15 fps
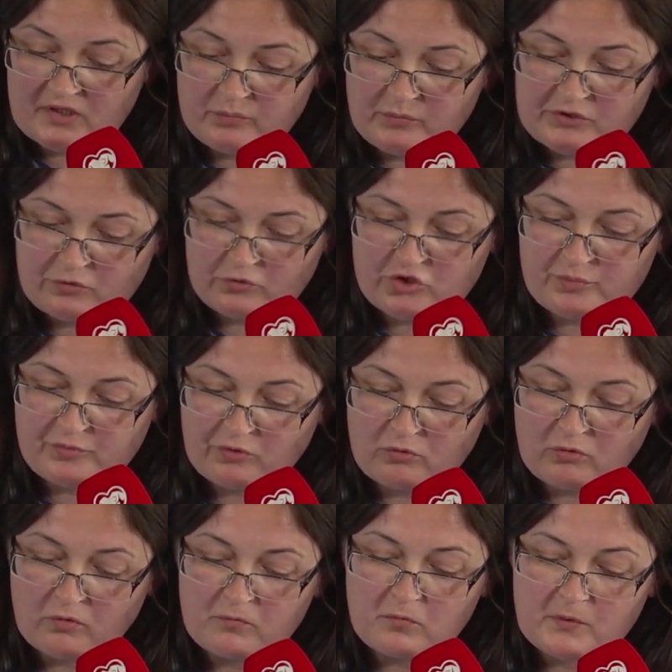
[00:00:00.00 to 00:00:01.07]
Dmitro
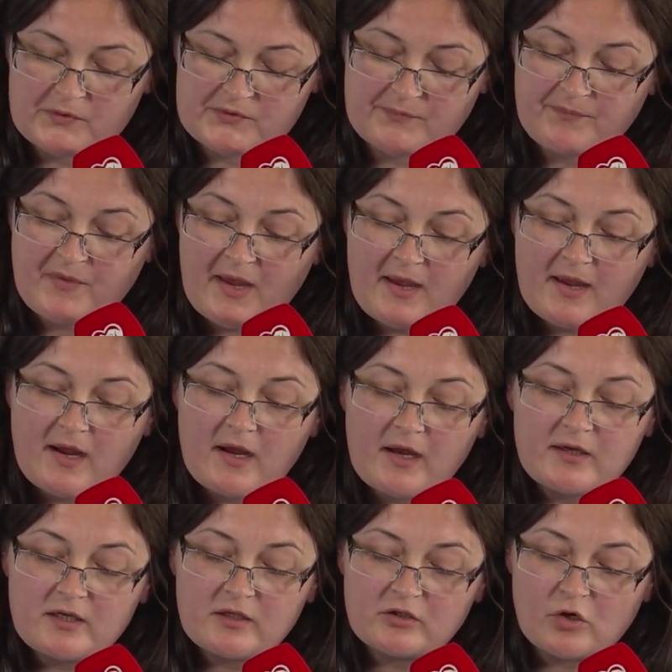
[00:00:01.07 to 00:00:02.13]
Shpirko was,
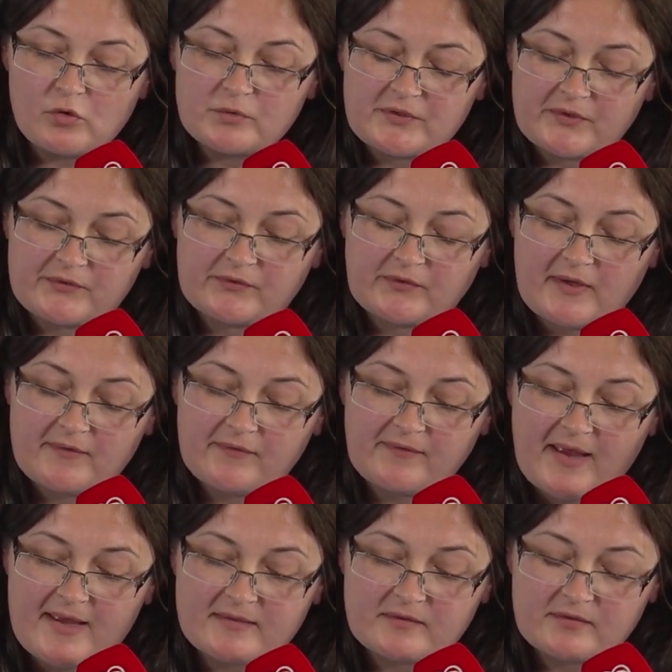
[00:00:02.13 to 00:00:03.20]
he noted
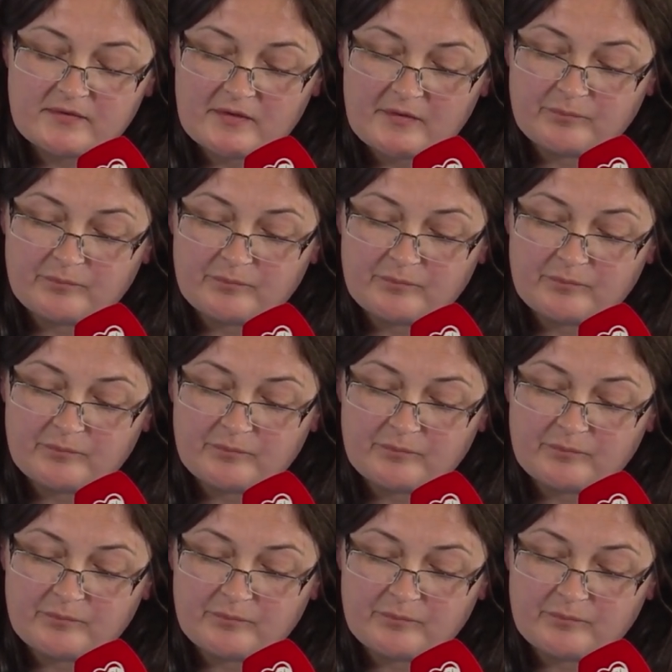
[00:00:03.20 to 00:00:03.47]
that